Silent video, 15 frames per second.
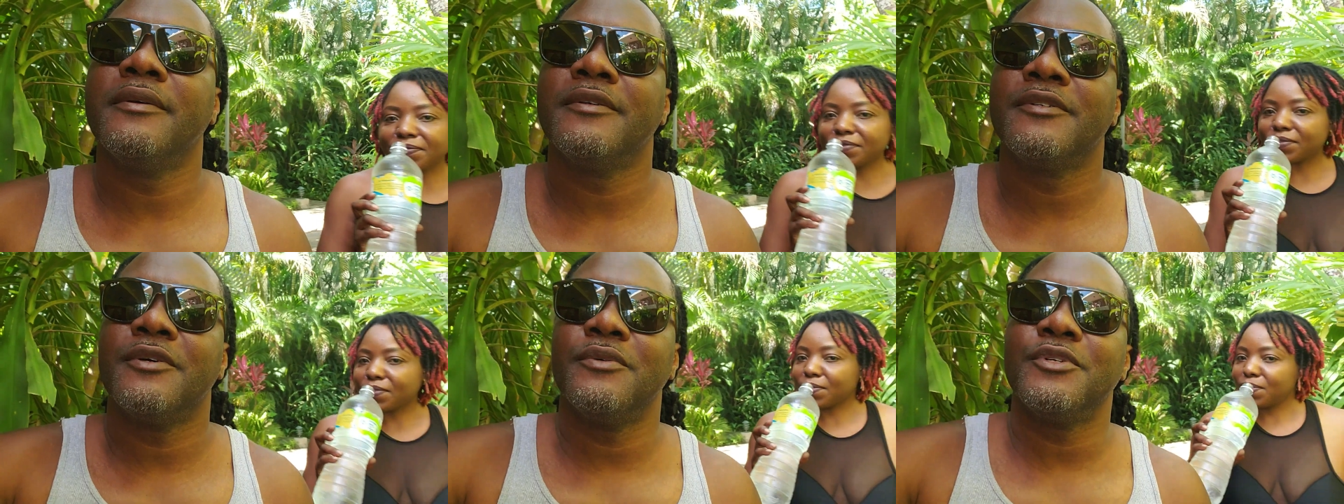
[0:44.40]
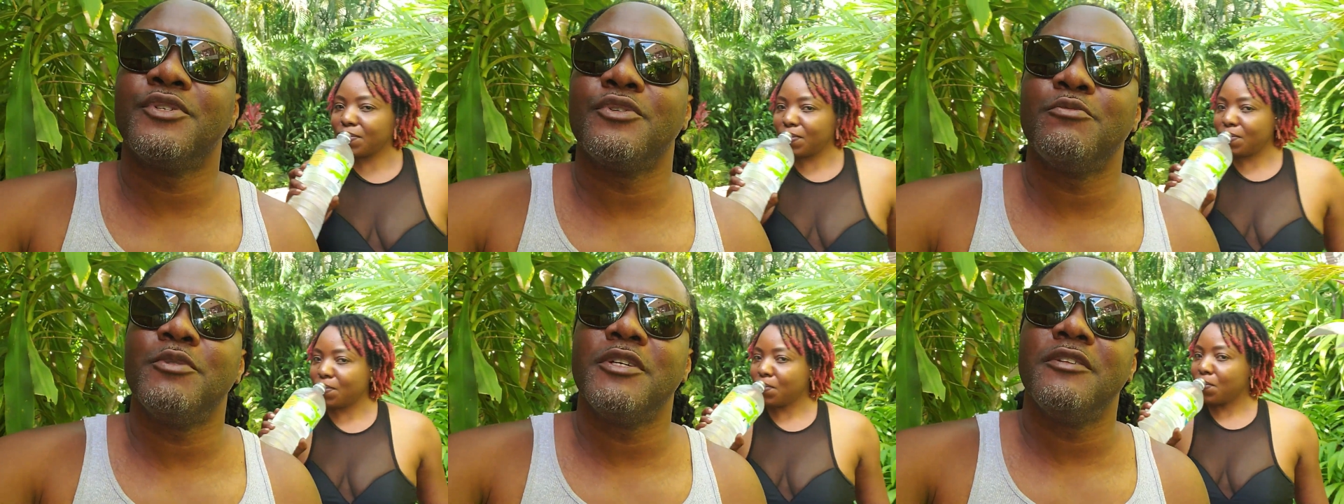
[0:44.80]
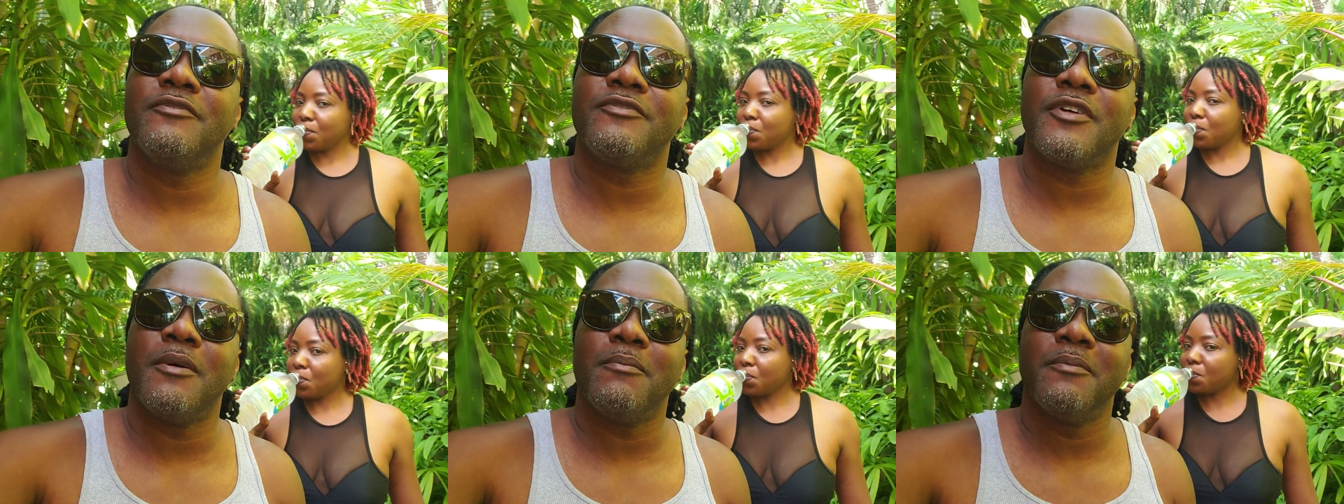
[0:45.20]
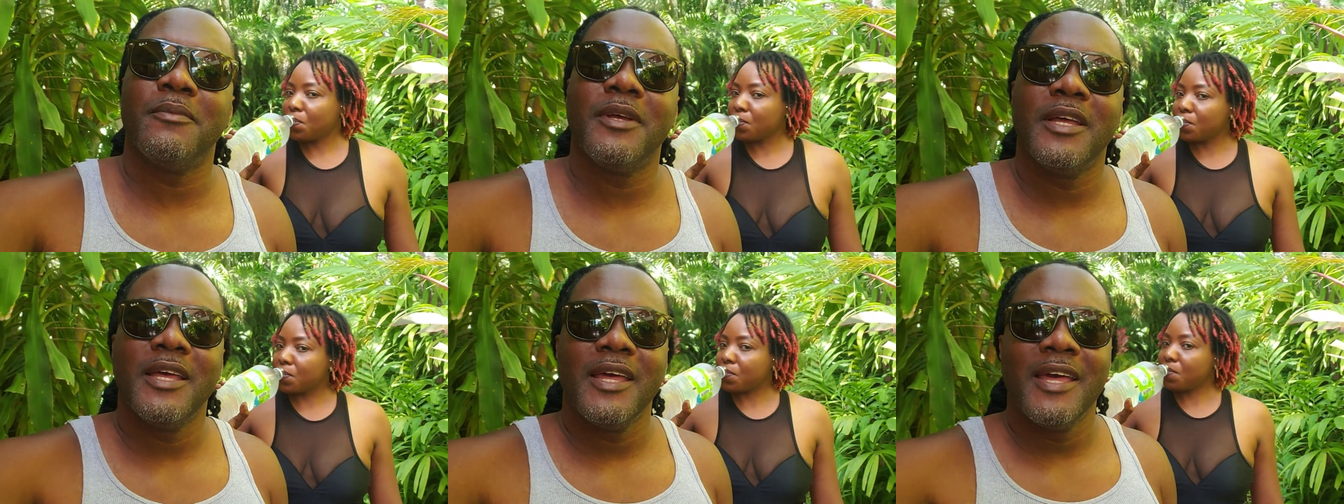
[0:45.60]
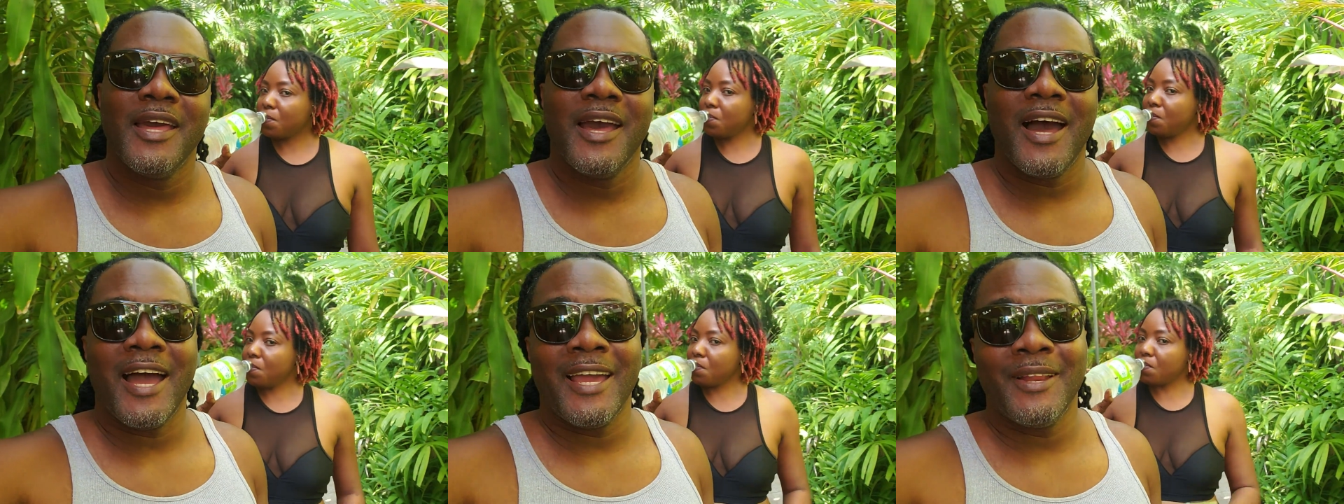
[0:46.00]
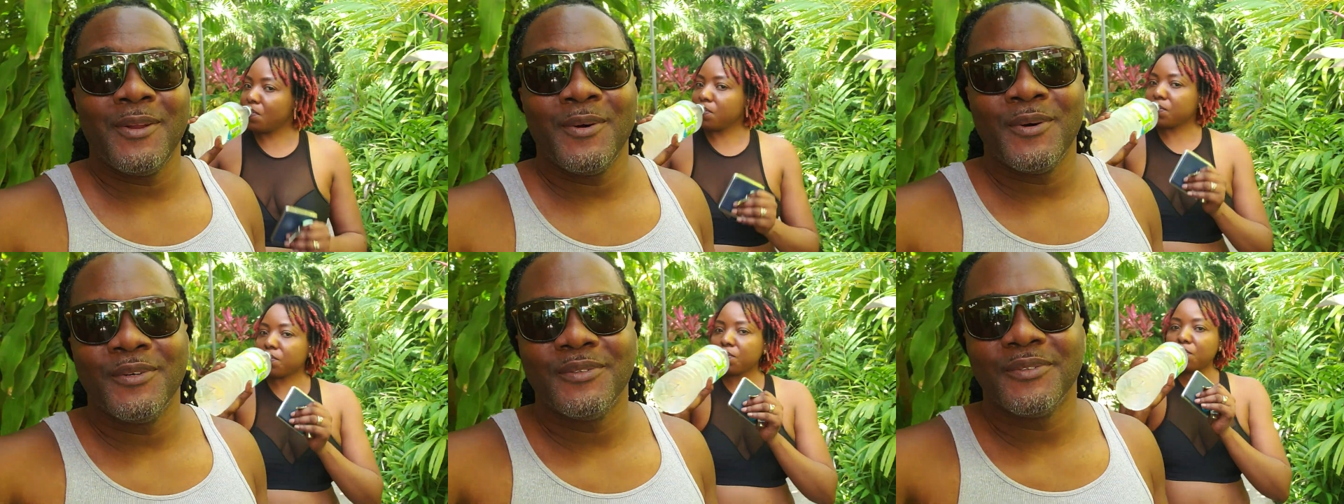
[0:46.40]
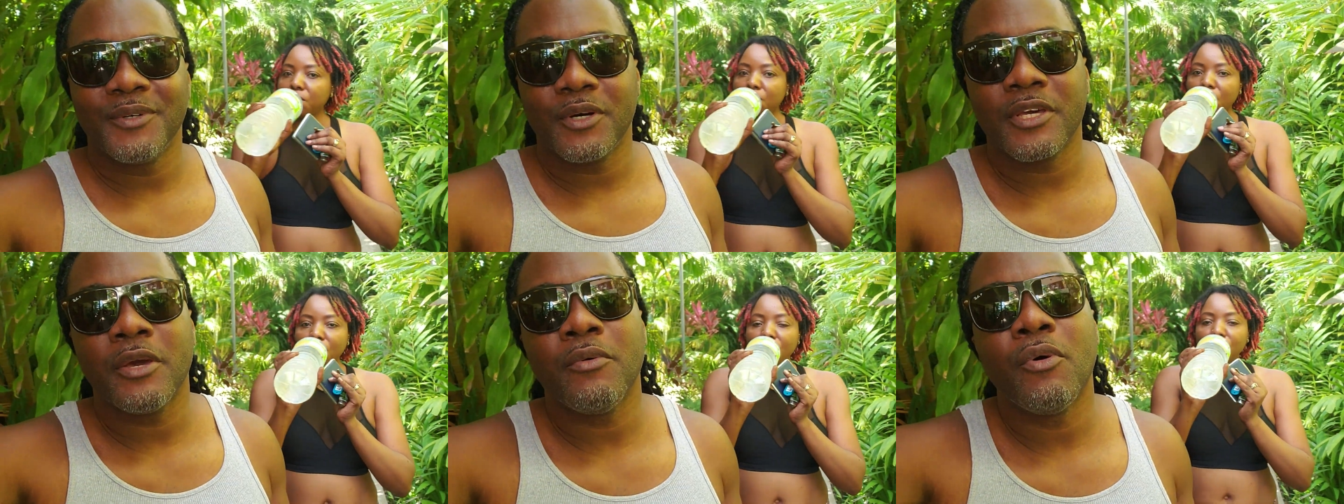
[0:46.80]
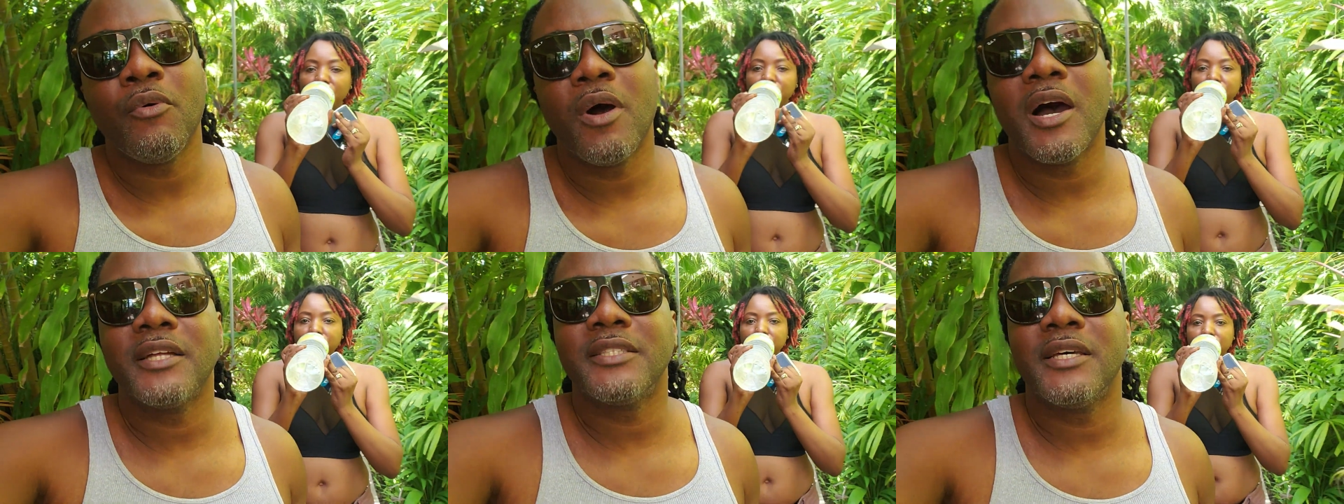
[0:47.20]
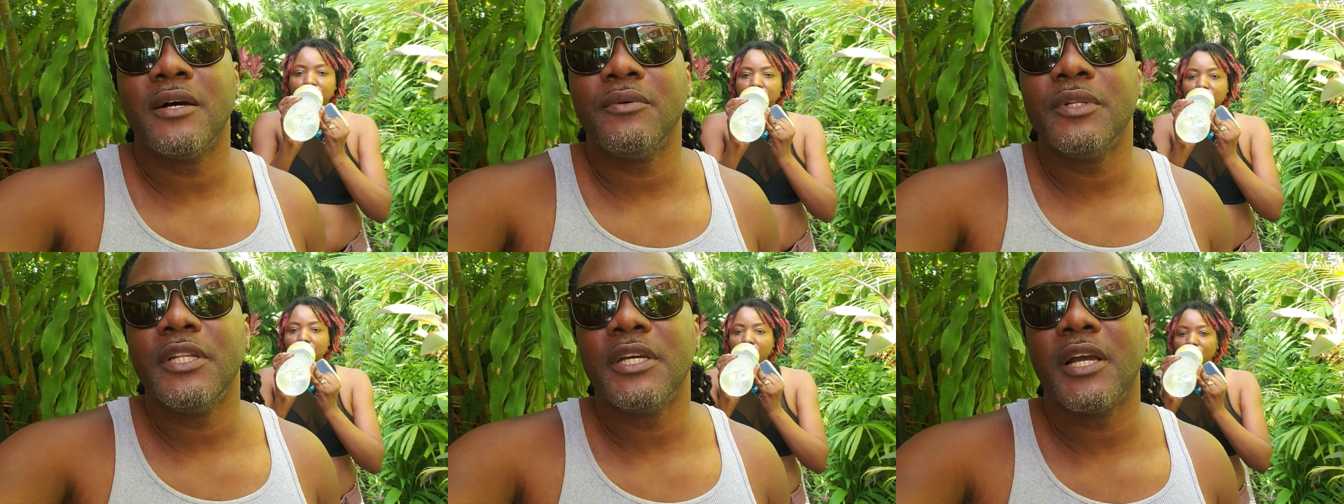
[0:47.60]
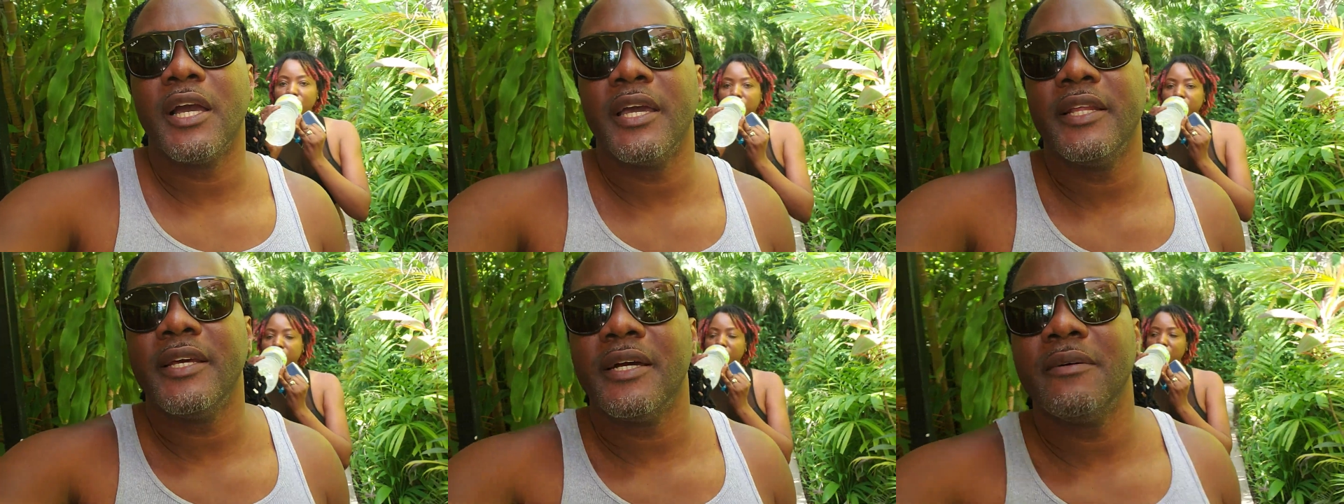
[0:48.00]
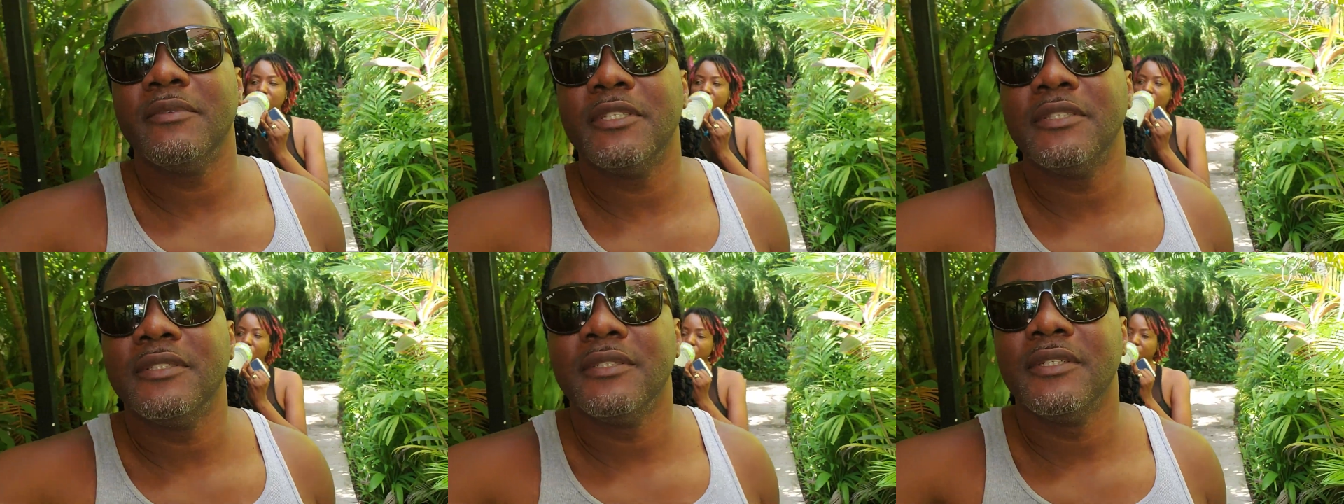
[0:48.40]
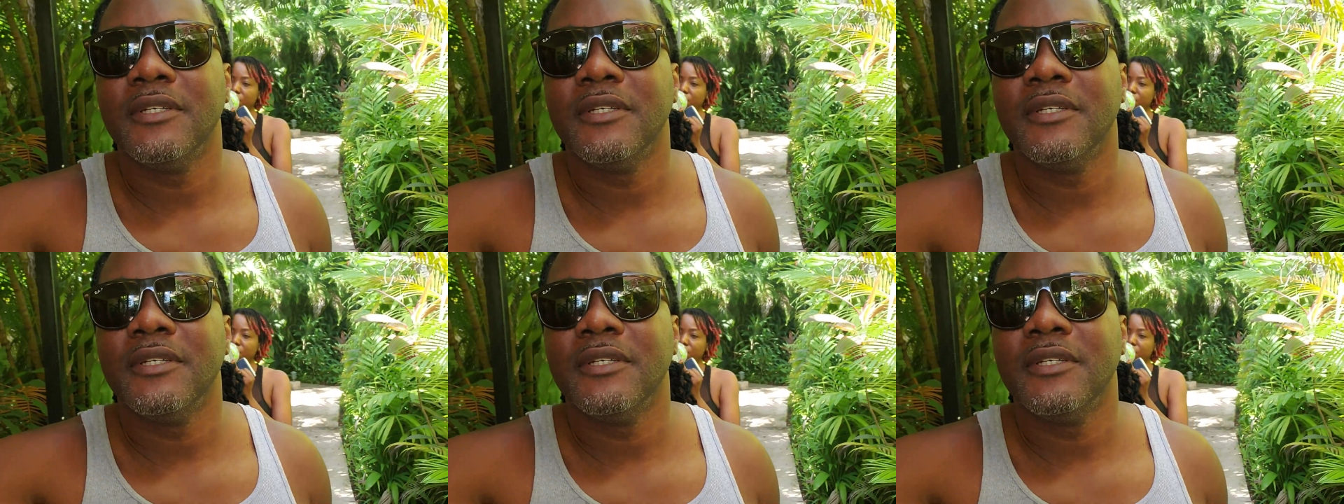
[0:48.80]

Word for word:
Speaker 1: So we should be in from Ilo, we'll get the water and we'll liquor, you know what I mean?